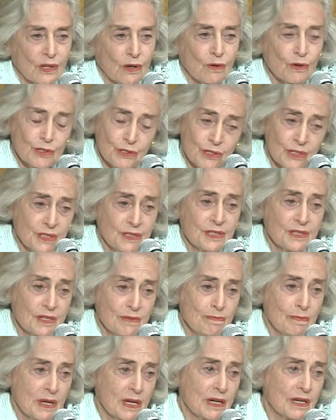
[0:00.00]
Or just
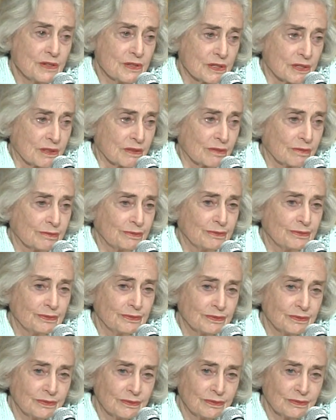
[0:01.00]
imagine
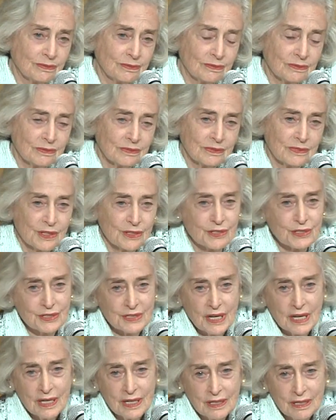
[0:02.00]

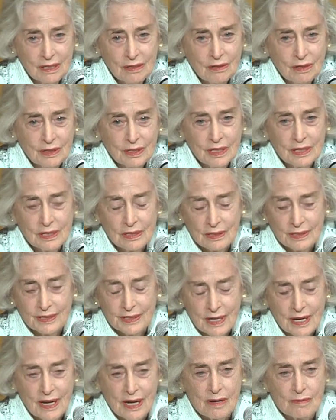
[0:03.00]
standing on a
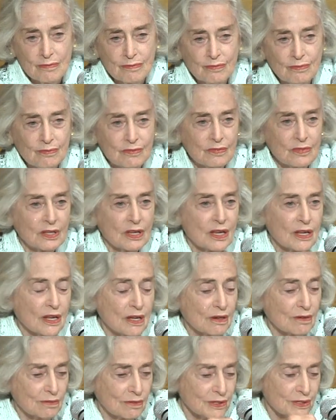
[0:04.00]
hilltop
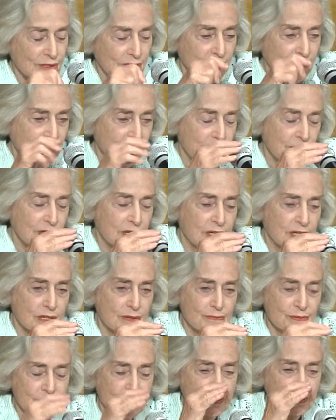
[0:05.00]
with Larry
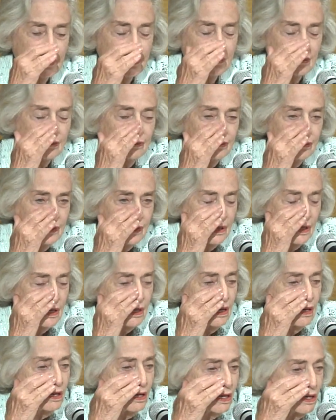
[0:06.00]
Gibson,
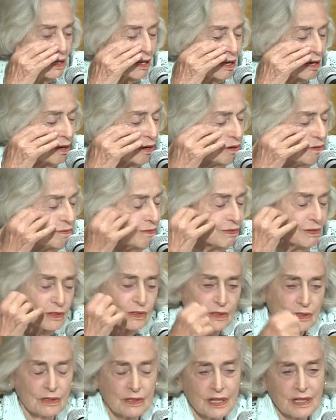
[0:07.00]

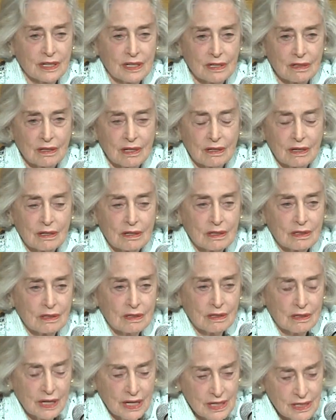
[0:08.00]
overlooking
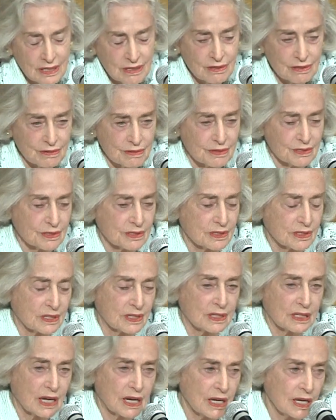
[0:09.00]
acres
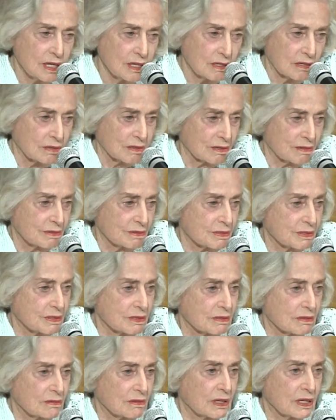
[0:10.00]
and
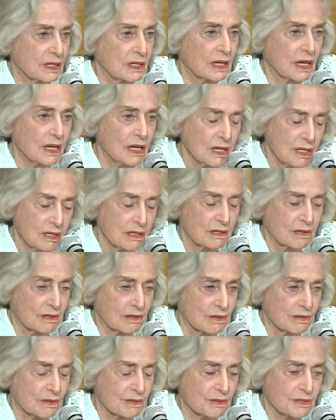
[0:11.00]
acres and
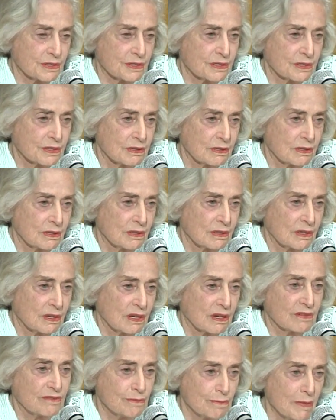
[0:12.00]
acres
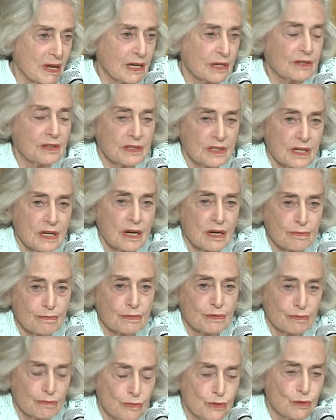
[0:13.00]
of mountaintop
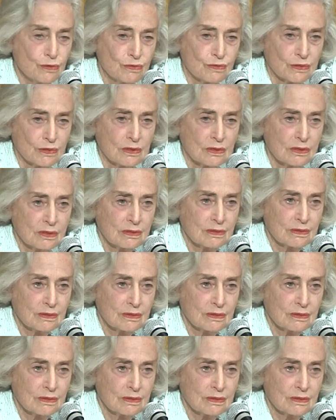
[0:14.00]
removal.